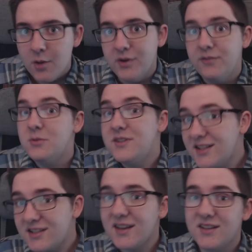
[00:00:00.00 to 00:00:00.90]
But if you
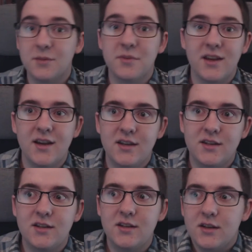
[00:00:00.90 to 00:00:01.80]
dislike something,
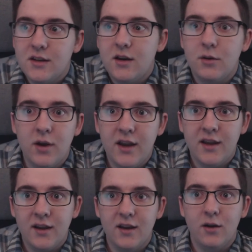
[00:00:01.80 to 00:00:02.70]
it's, you know, I